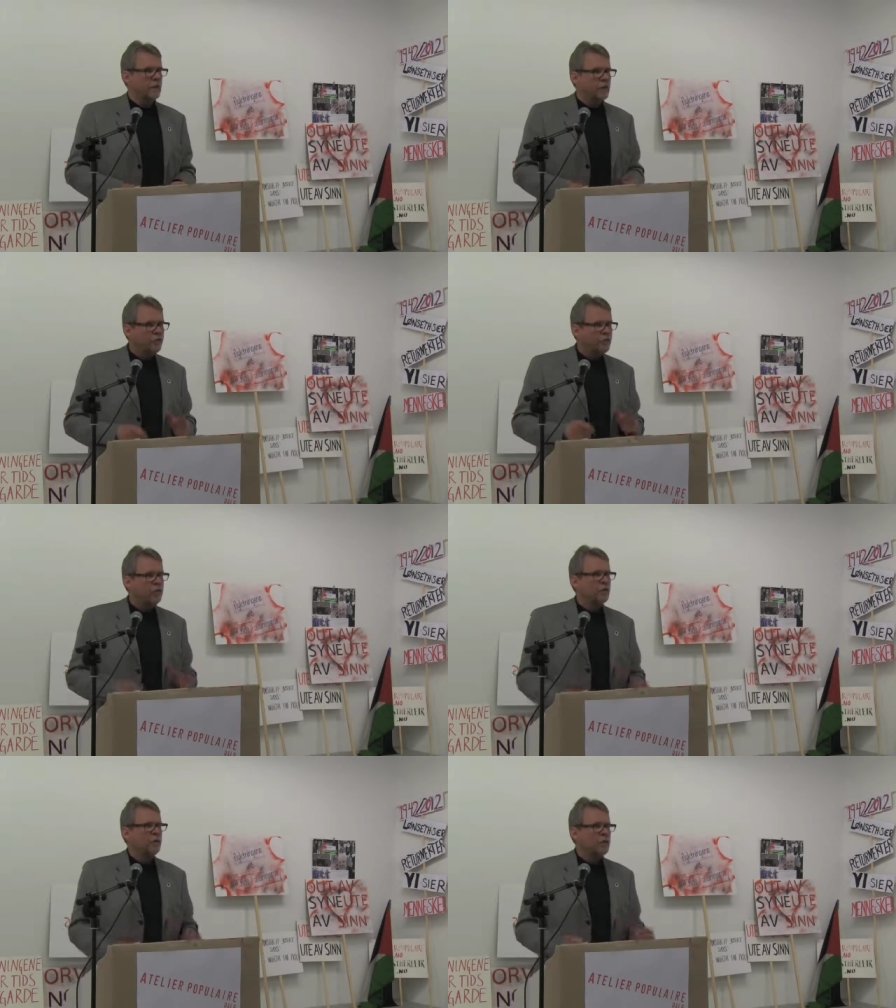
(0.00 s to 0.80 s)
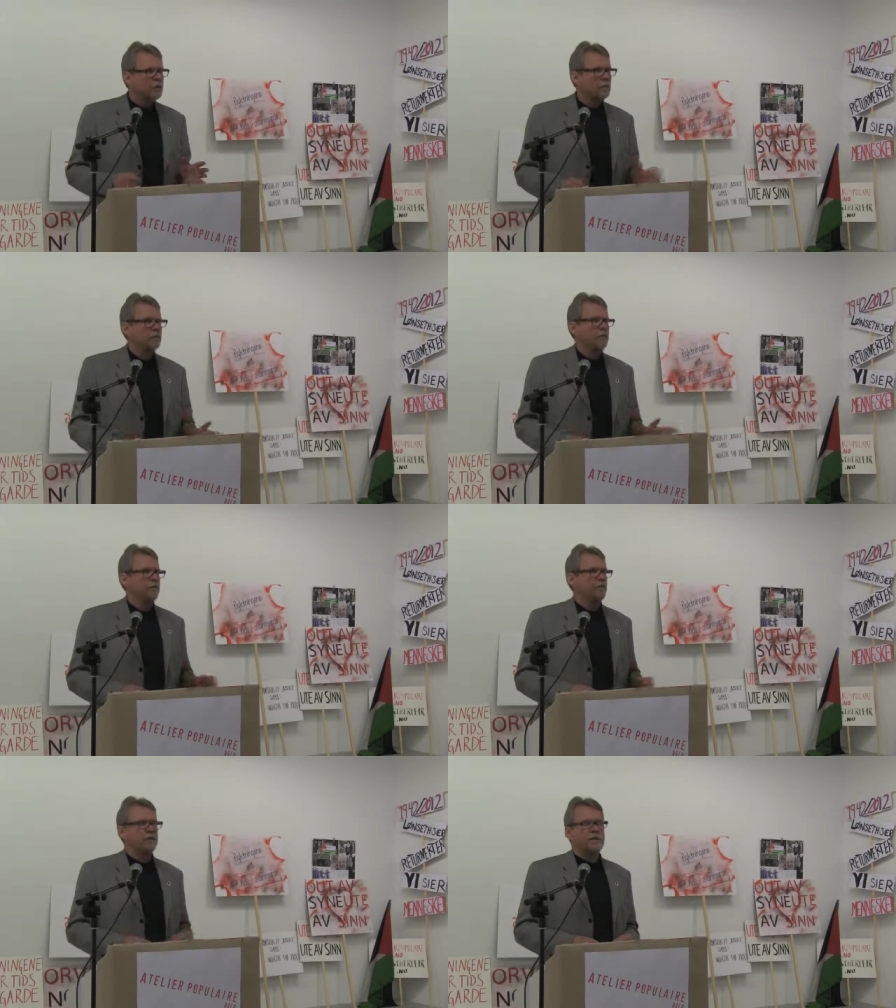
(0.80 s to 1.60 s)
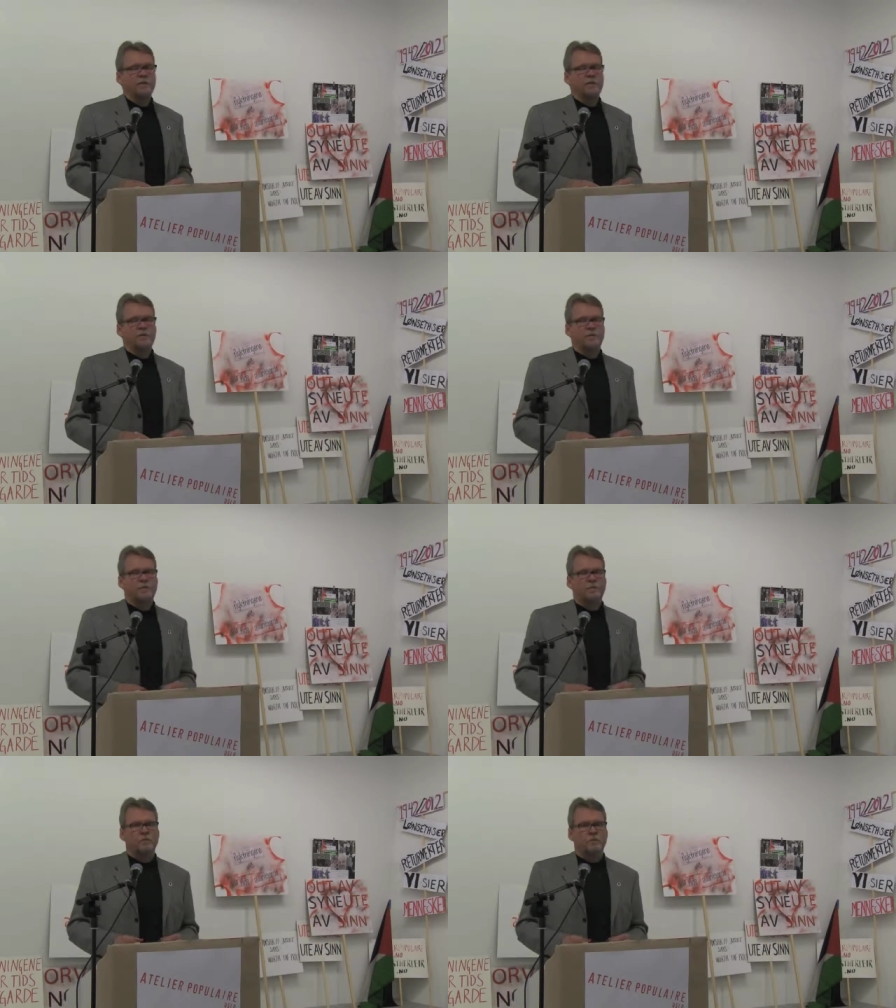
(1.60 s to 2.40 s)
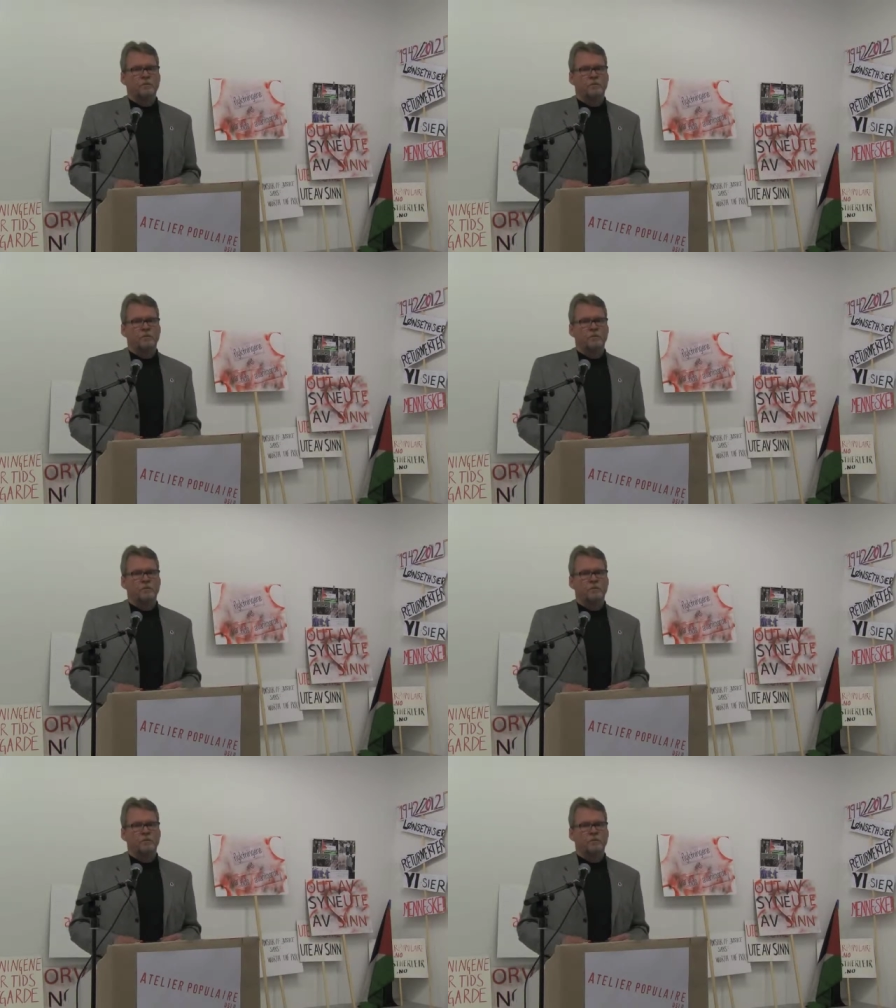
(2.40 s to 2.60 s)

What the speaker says: If you go into the refugee camps